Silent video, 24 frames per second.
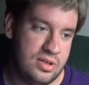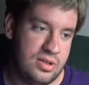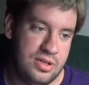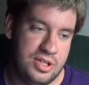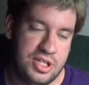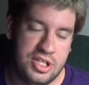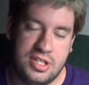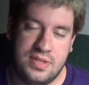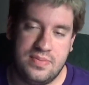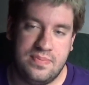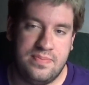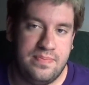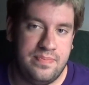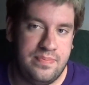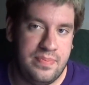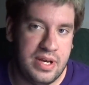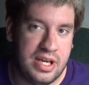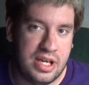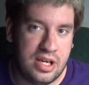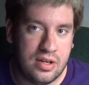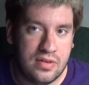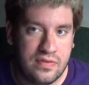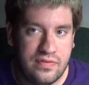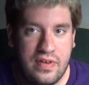Just
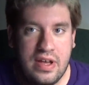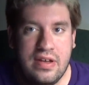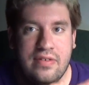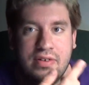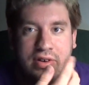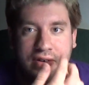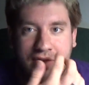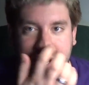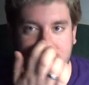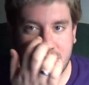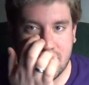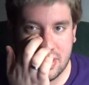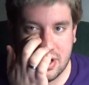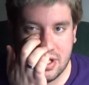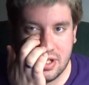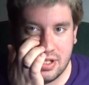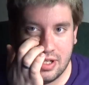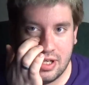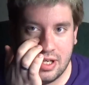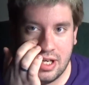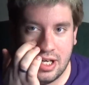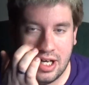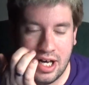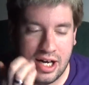pick your favorite
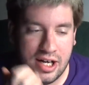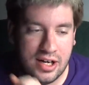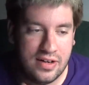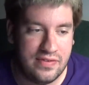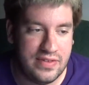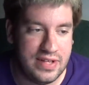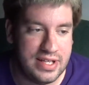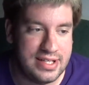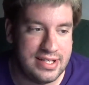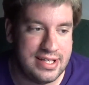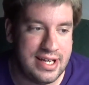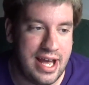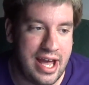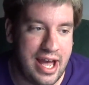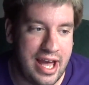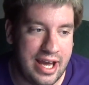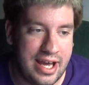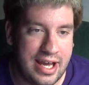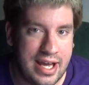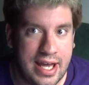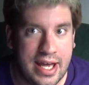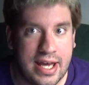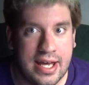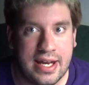question out of this
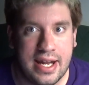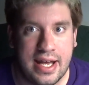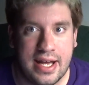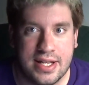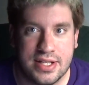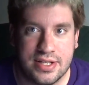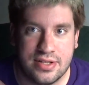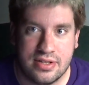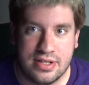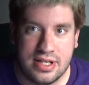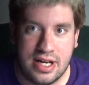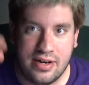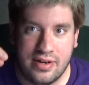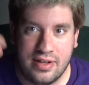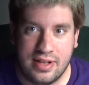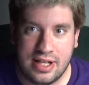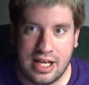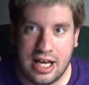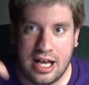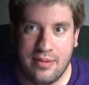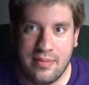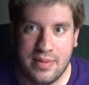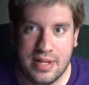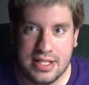tag and answer it down in the
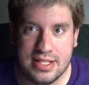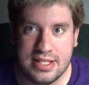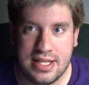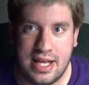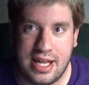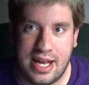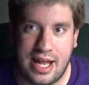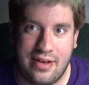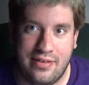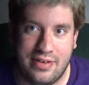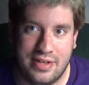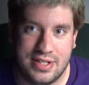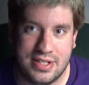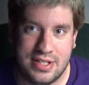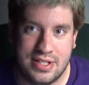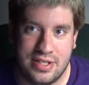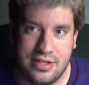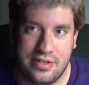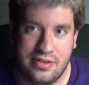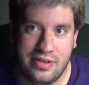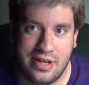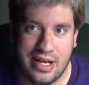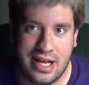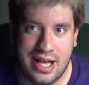comments, and I will see
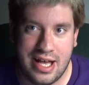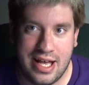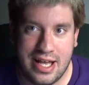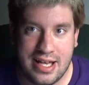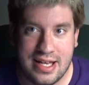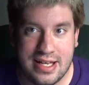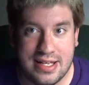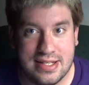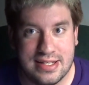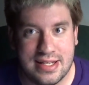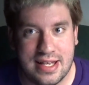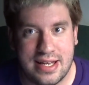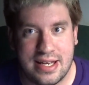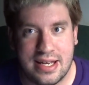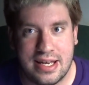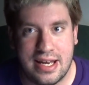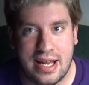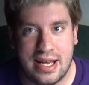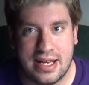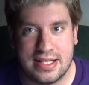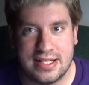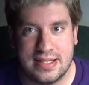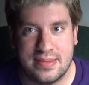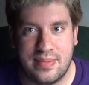you guys
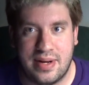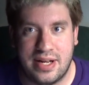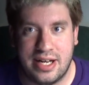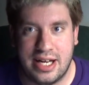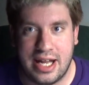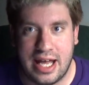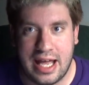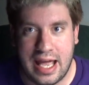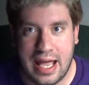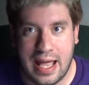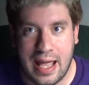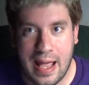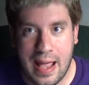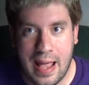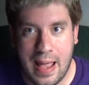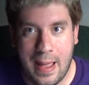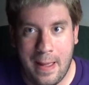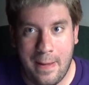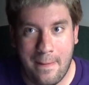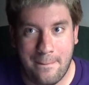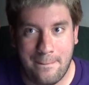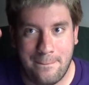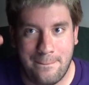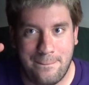next Monday.
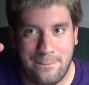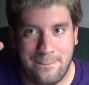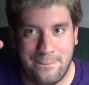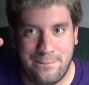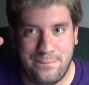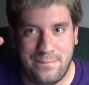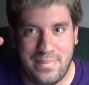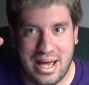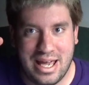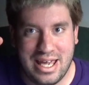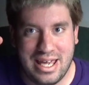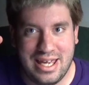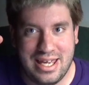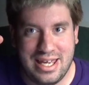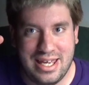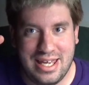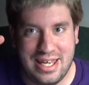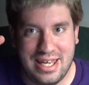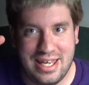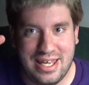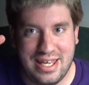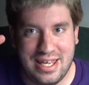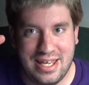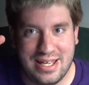
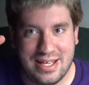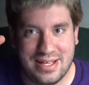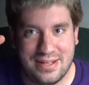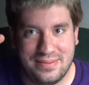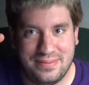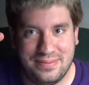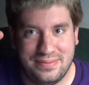Bye!